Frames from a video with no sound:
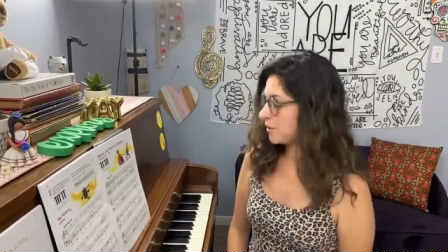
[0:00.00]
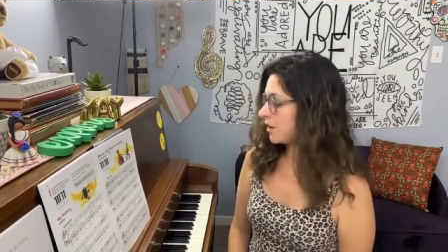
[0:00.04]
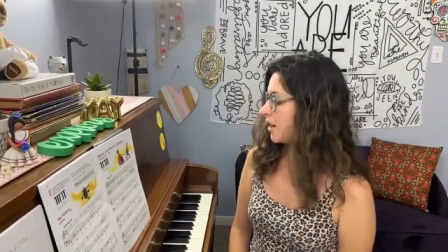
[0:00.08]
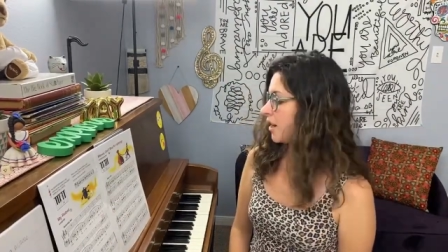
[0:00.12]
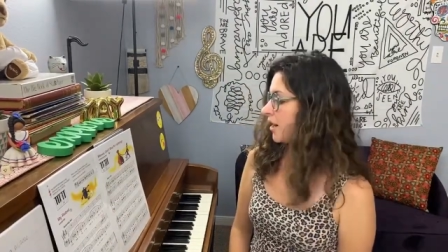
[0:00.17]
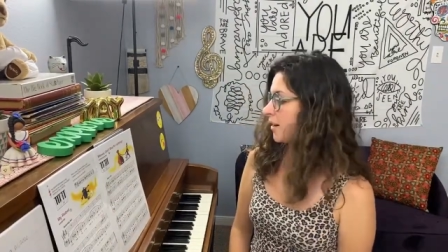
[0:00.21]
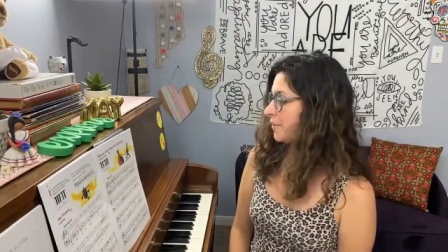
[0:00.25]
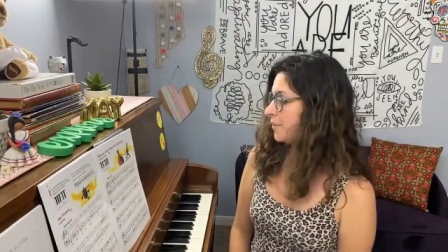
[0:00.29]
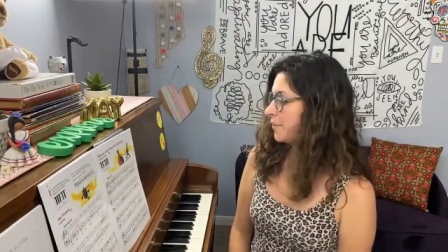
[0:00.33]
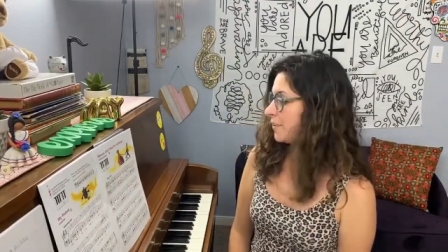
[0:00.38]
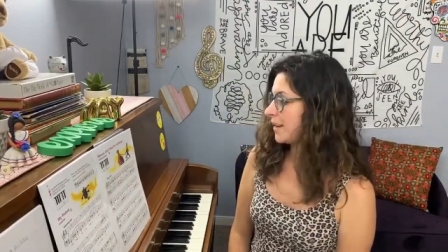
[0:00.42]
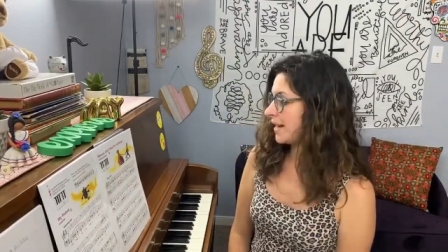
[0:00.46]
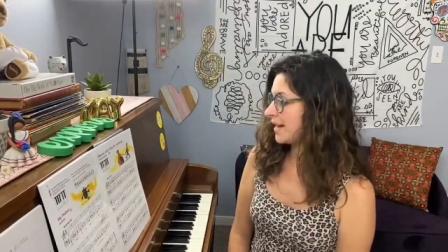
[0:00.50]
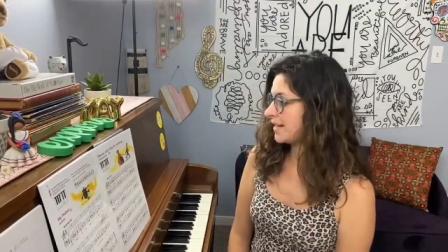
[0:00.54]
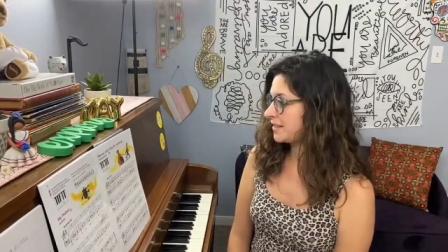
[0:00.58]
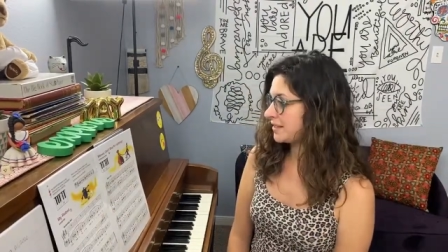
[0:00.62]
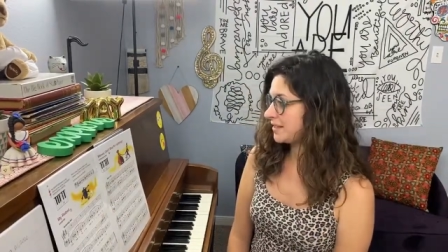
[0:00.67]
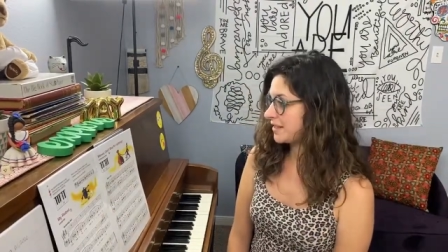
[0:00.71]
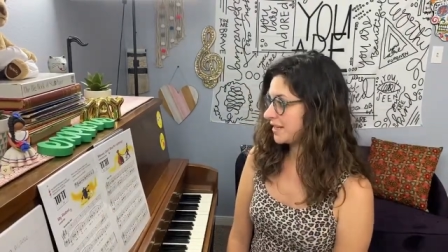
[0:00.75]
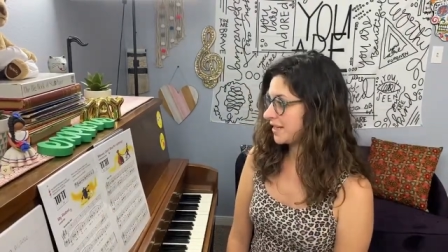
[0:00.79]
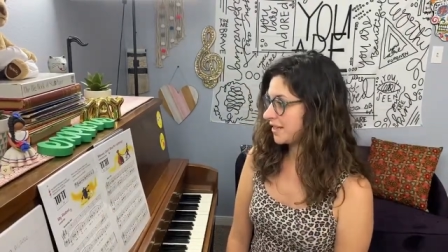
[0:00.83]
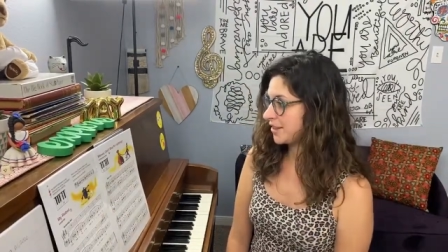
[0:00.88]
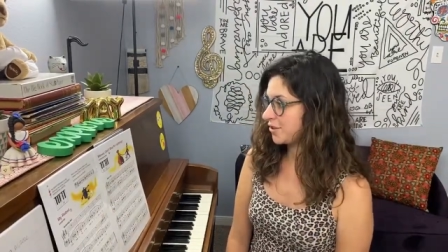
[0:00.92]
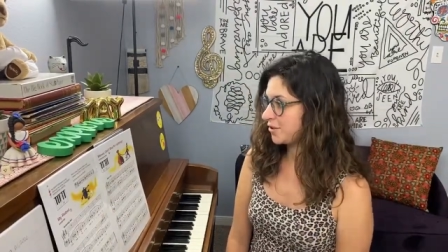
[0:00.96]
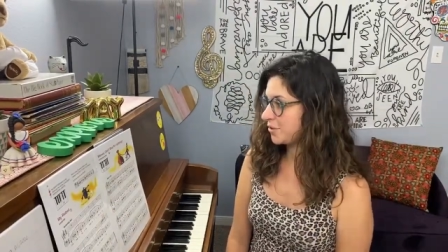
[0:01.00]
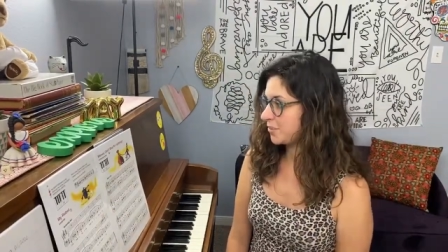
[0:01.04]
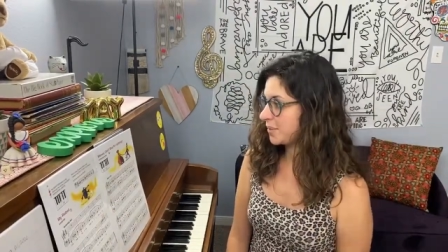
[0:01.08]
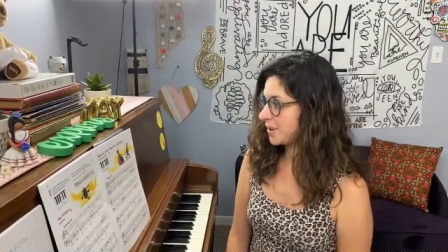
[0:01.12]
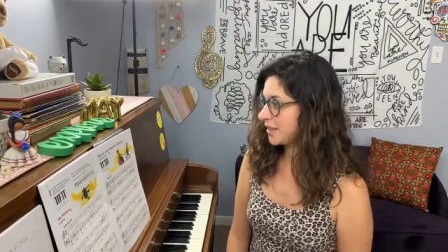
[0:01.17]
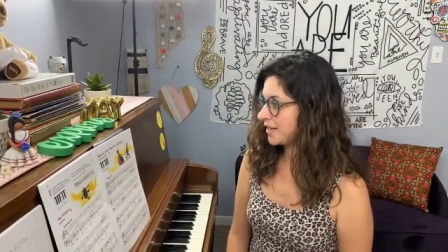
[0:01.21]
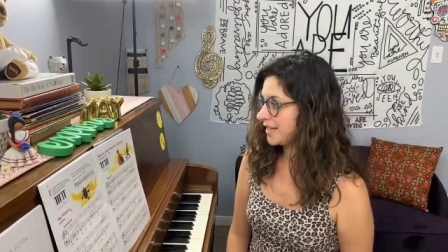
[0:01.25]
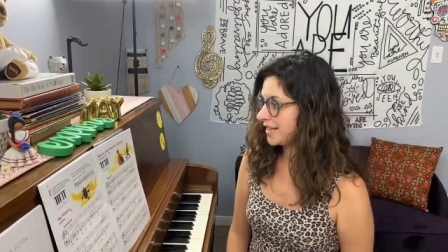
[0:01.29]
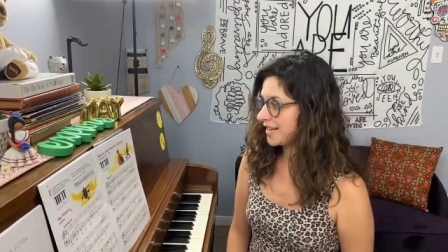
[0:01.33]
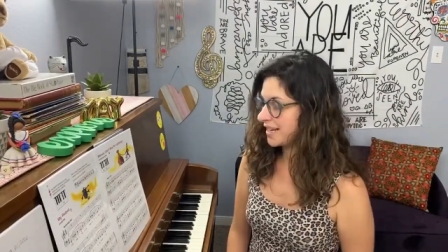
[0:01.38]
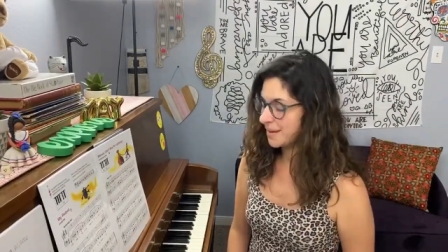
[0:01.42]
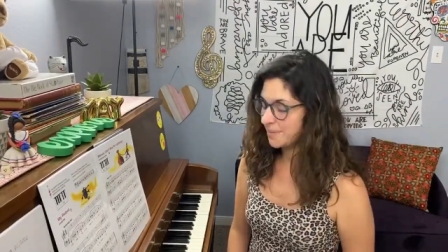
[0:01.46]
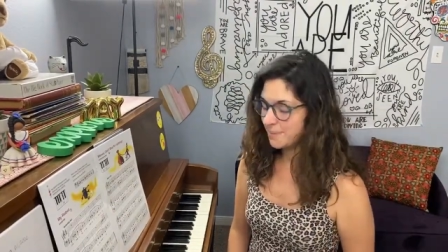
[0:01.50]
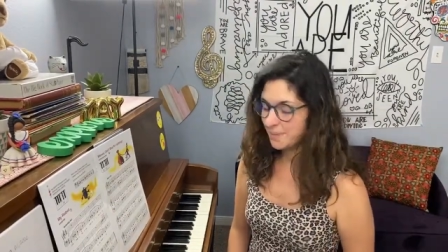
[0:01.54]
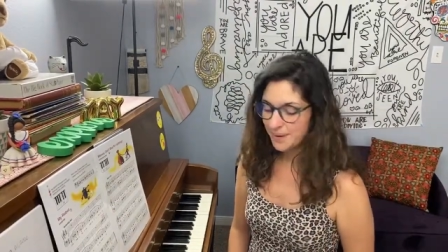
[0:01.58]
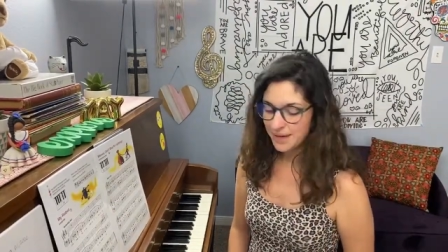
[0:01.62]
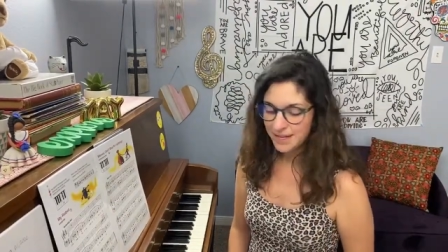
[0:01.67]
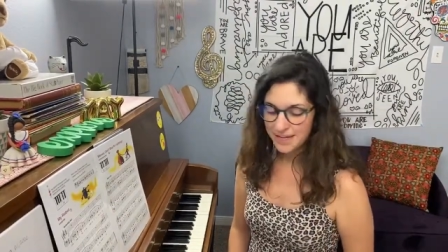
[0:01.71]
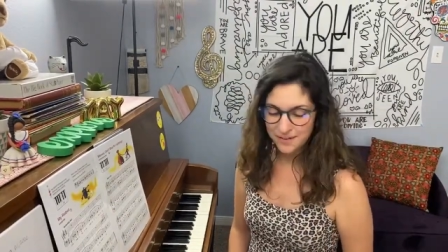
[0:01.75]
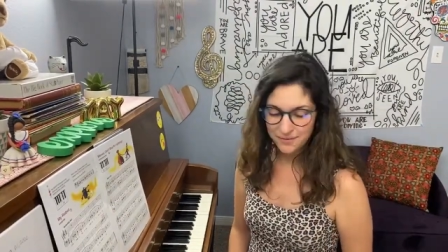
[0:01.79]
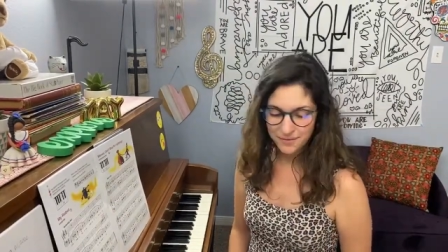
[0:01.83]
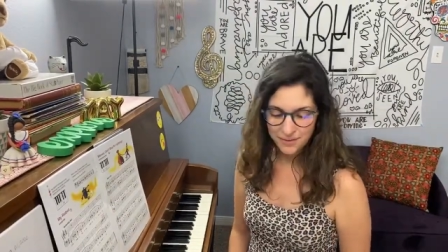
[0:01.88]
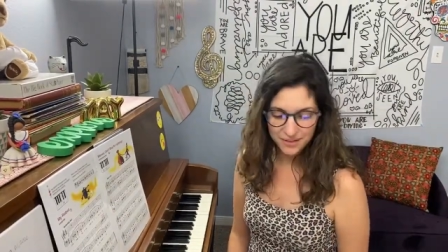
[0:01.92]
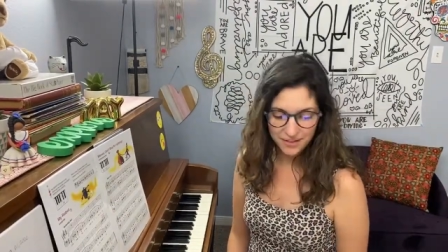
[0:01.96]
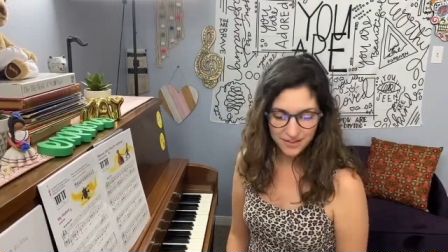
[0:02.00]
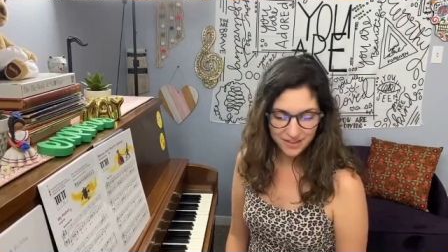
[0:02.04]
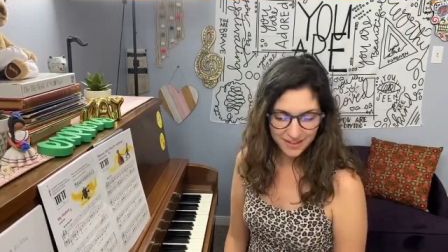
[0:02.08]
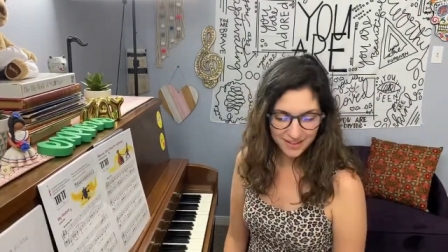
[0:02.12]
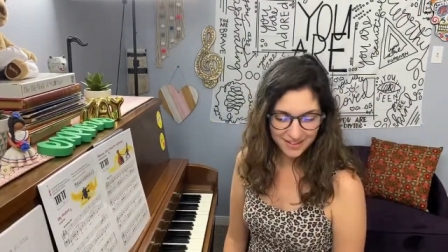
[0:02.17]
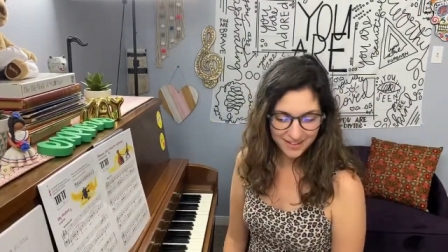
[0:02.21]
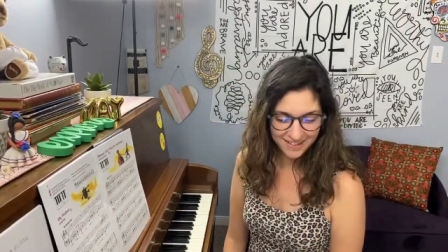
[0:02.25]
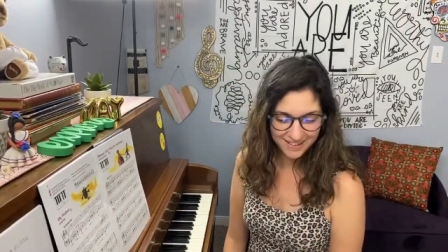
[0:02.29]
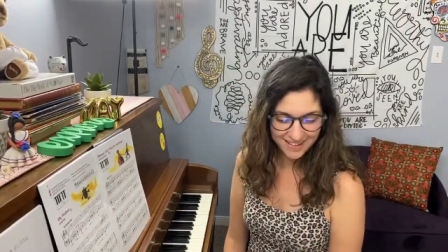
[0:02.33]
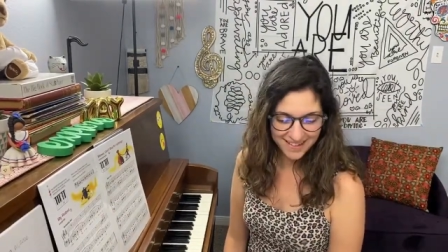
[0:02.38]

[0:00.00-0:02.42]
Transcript: our best to get through Money Can't Buy Everything.